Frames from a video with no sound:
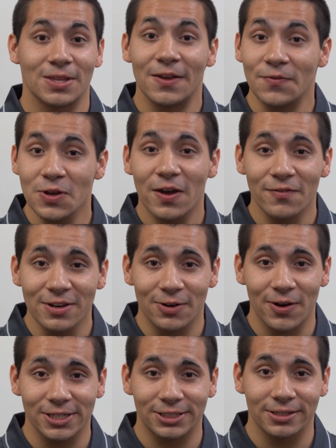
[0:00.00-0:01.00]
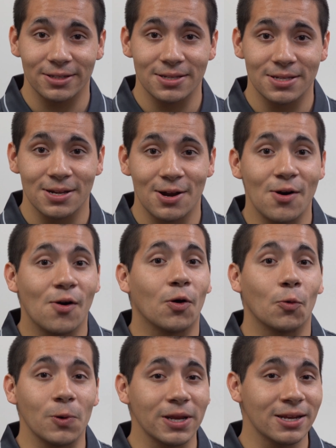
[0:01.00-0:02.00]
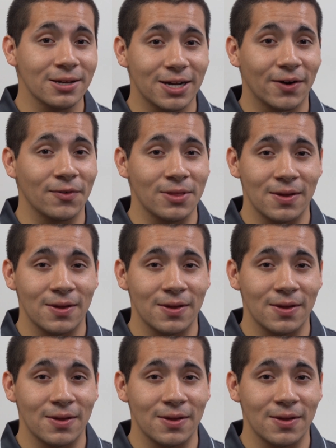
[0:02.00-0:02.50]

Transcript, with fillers: If you have any questions or we didn't cover